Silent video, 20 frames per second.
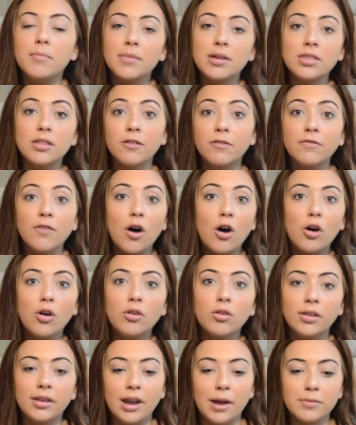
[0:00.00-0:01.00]
in the
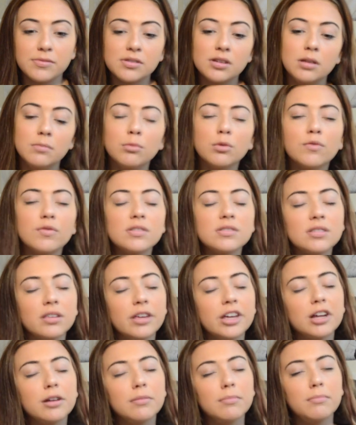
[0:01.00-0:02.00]
fall, and I was going to move into
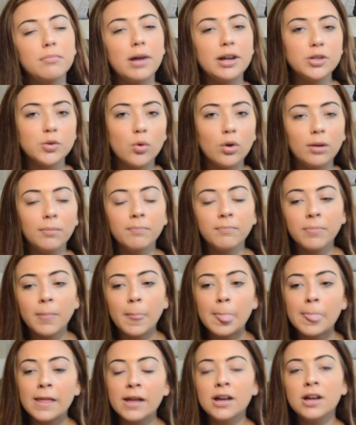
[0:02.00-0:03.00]
my dorm.
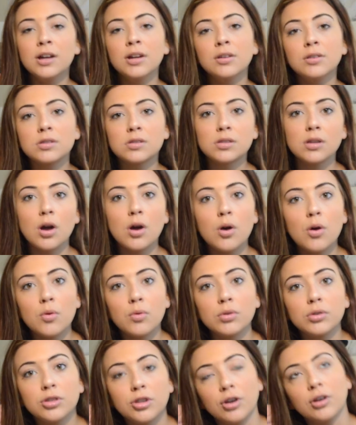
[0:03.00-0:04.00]

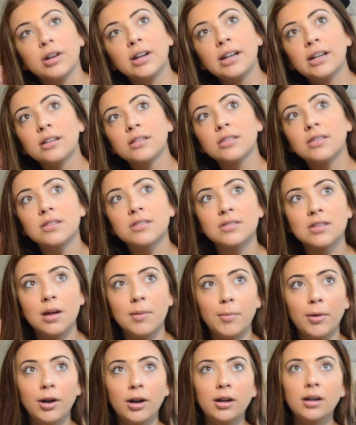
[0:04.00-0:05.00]
So during the
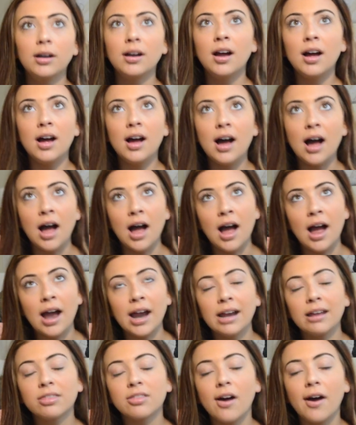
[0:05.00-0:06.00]
summer
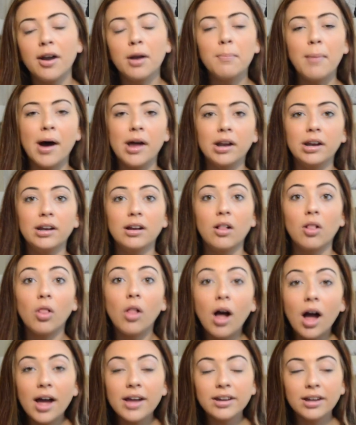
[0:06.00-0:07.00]
I thought about it a
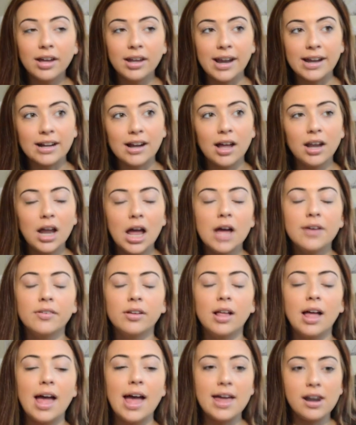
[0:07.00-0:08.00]
lot, and I kind
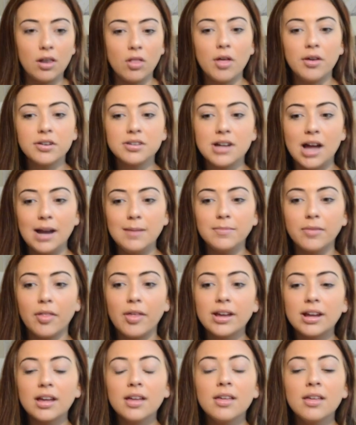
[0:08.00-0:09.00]
of had a lot of time
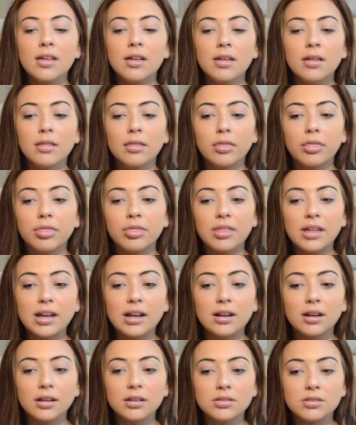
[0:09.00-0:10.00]
to
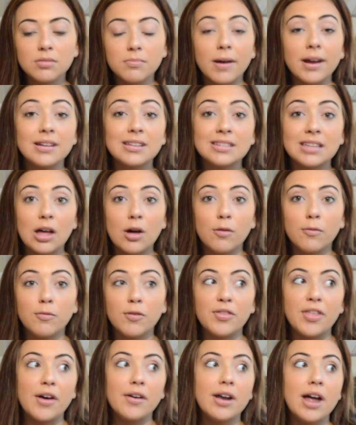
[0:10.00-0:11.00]
think to myself
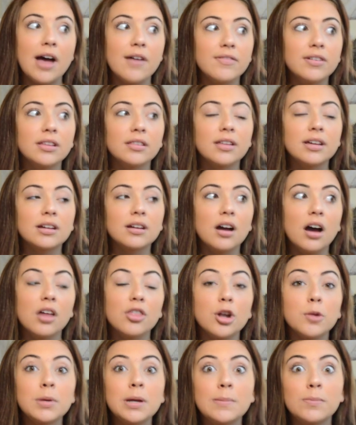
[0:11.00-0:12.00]
without having
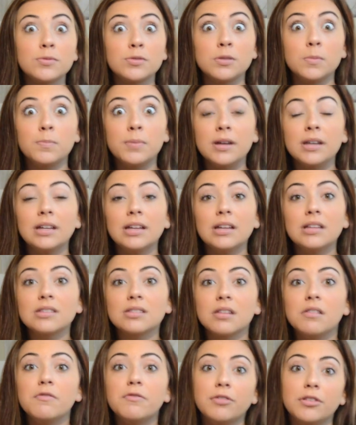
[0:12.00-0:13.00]
other people's
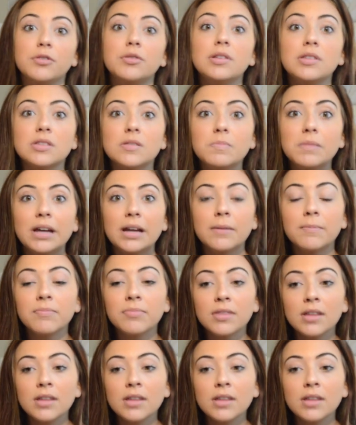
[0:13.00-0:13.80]
opinions influence me.